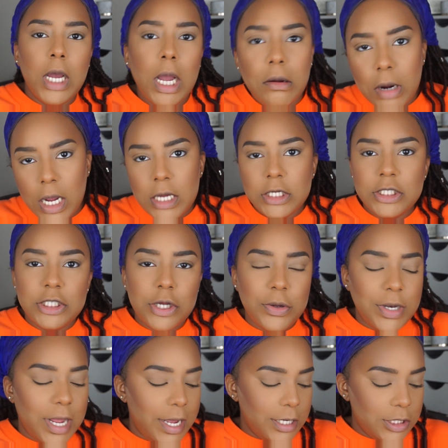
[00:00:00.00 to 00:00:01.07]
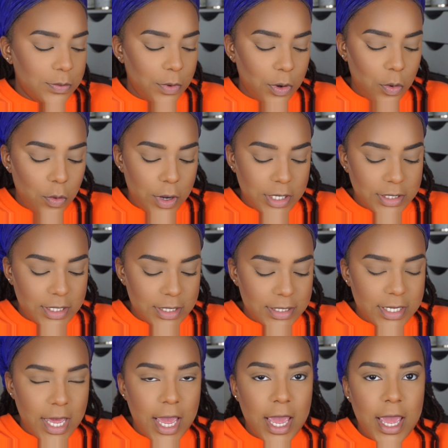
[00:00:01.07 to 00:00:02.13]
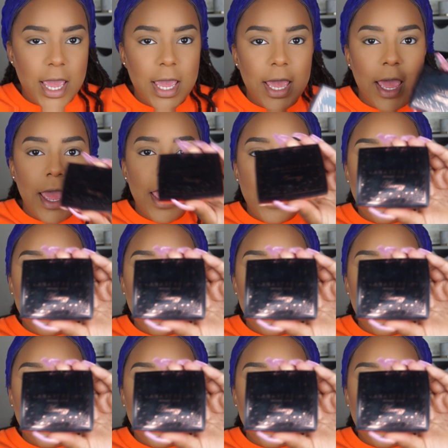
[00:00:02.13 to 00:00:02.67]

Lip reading: All right, so next we're going to take